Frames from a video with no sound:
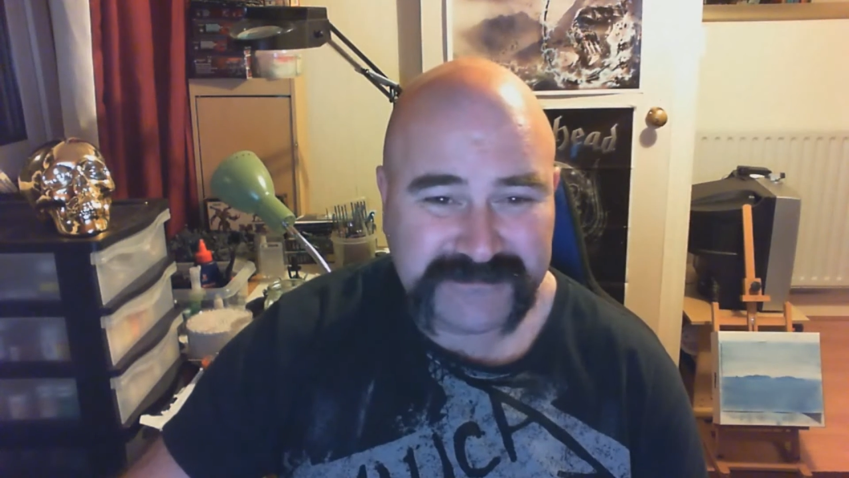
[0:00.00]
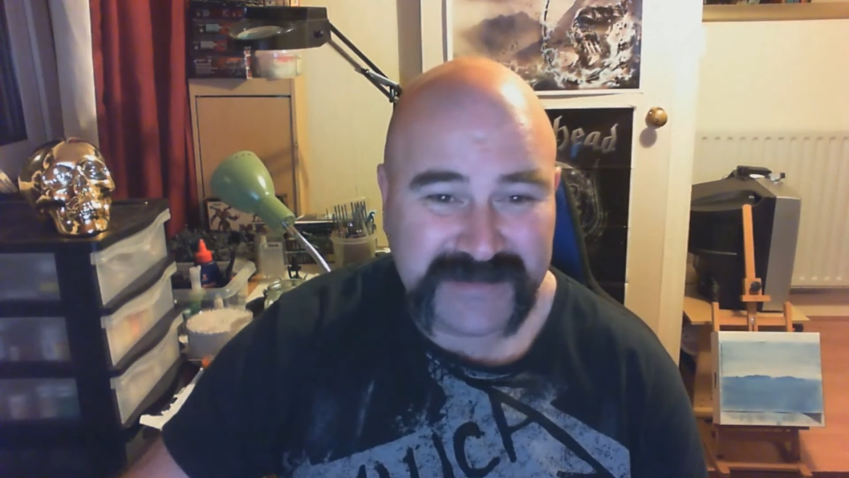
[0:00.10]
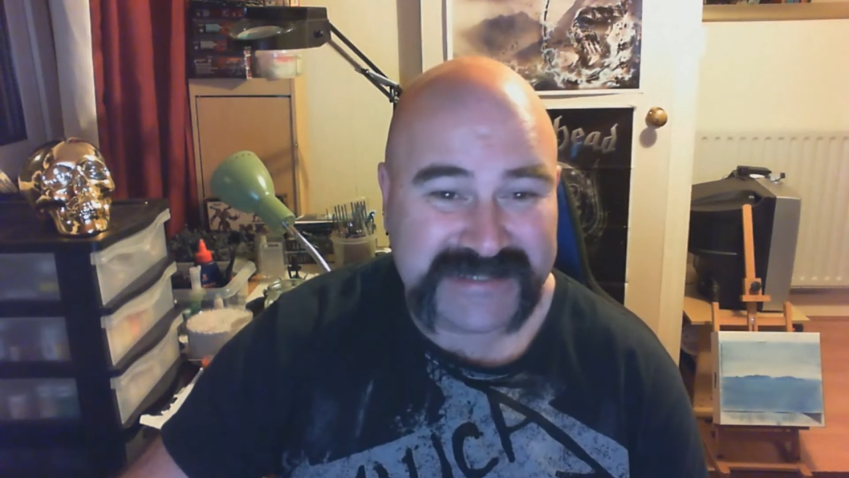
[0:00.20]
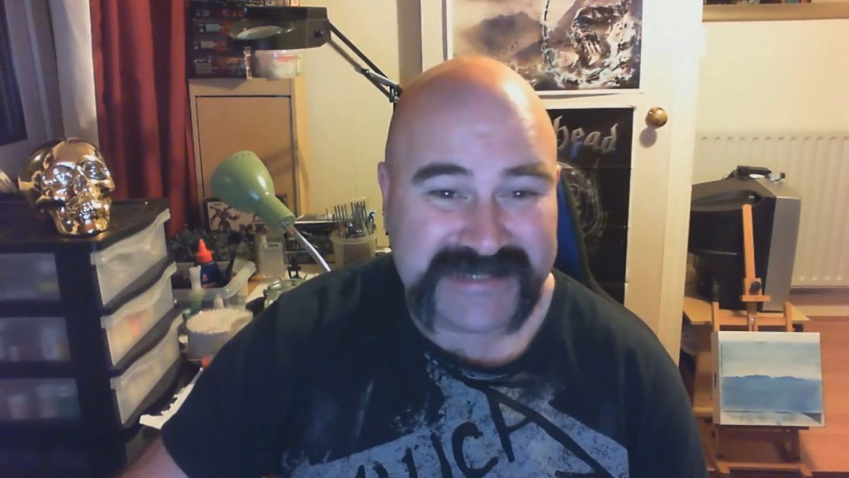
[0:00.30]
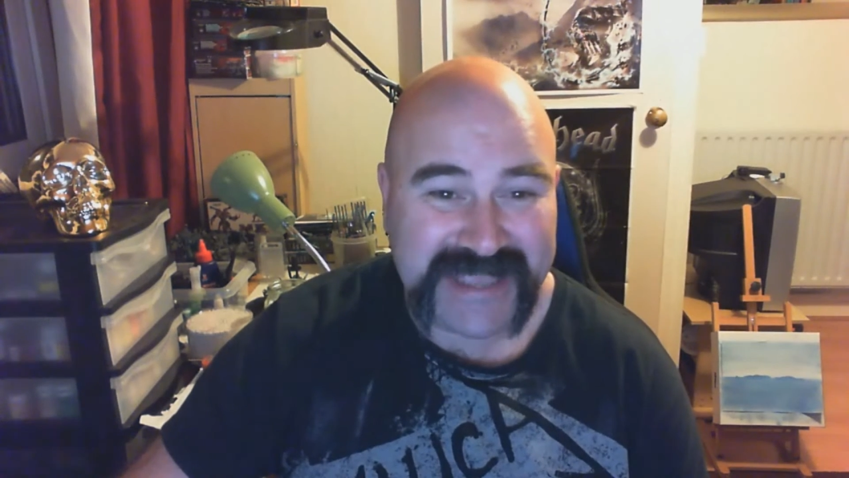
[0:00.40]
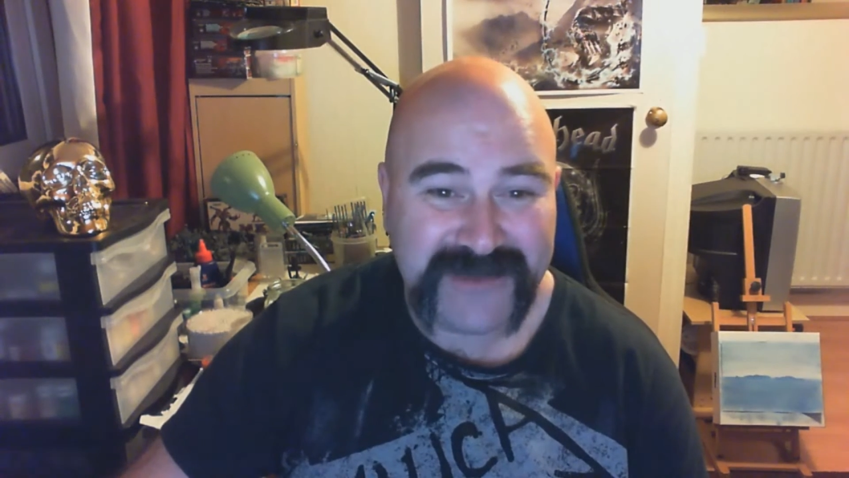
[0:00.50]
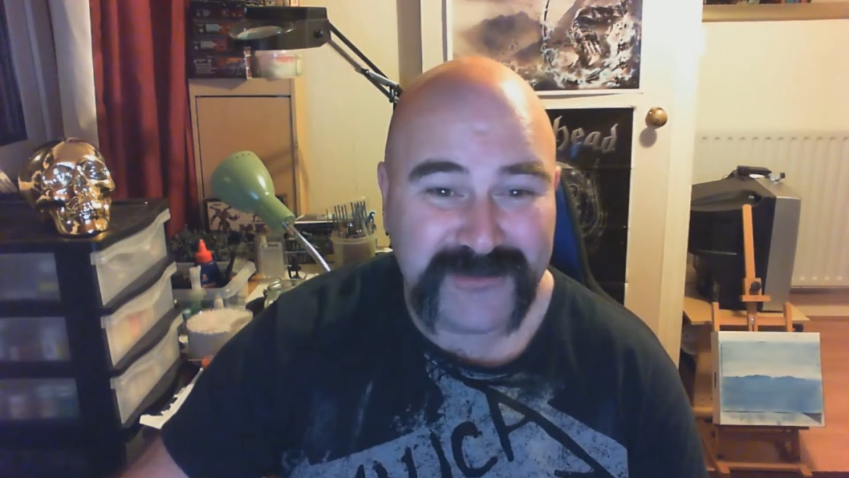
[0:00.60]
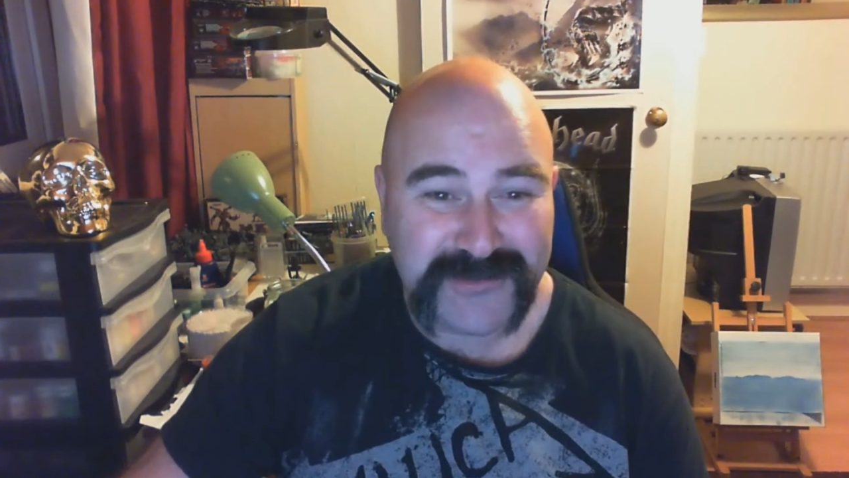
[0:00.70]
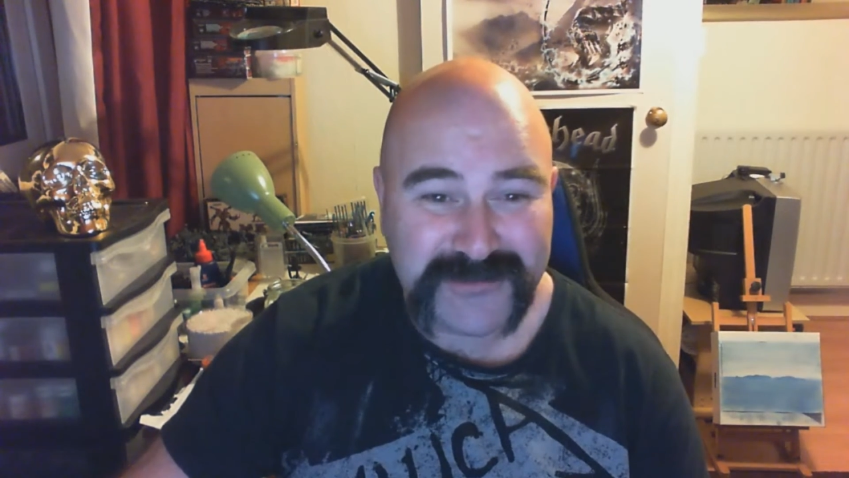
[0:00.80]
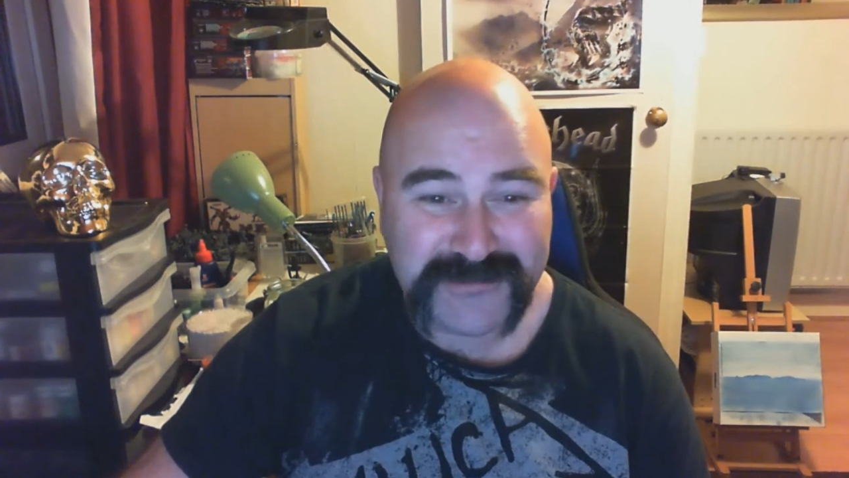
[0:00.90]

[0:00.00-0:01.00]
men's health,